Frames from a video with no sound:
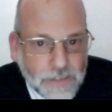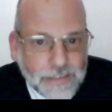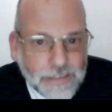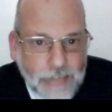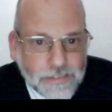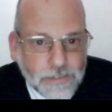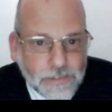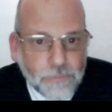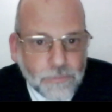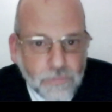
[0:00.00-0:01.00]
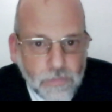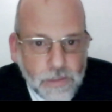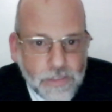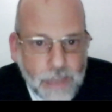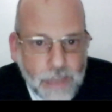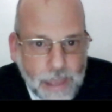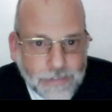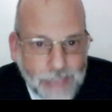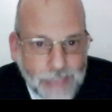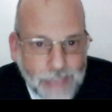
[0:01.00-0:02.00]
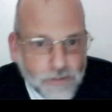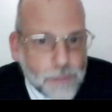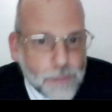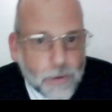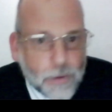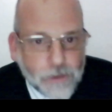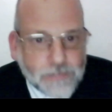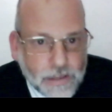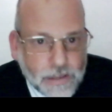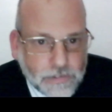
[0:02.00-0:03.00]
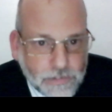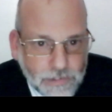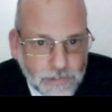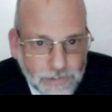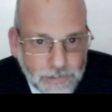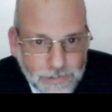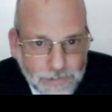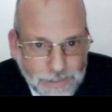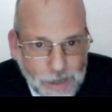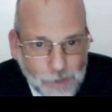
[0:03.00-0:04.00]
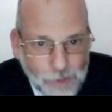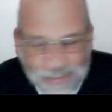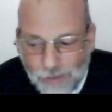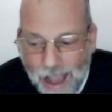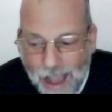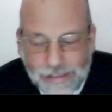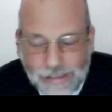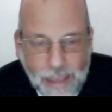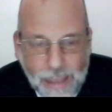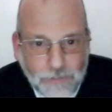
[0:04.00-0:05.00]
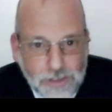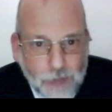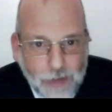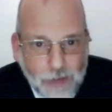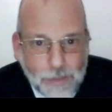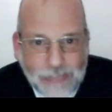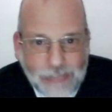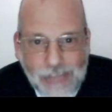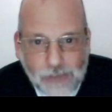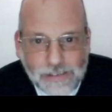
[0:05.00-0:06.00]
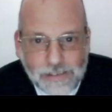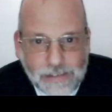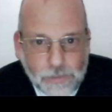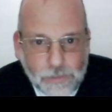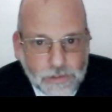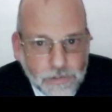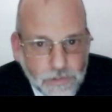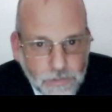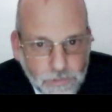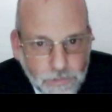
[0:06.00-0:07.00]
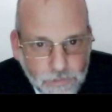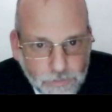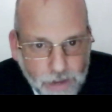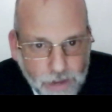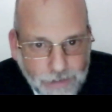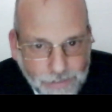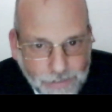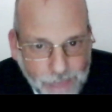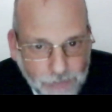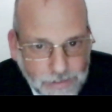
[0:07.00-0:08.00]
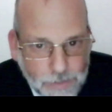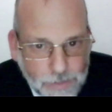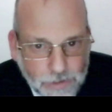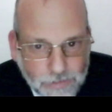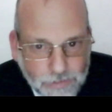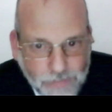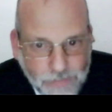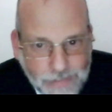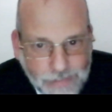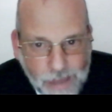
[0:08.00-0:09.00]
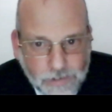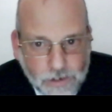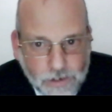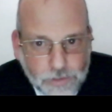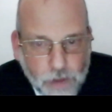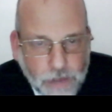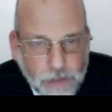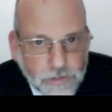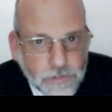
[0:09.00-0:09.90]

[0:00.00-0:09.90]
that every person, surrounding them, you're surrounded by 1,000 demons, right? 1,000 demons on his left, 10,000 on his right,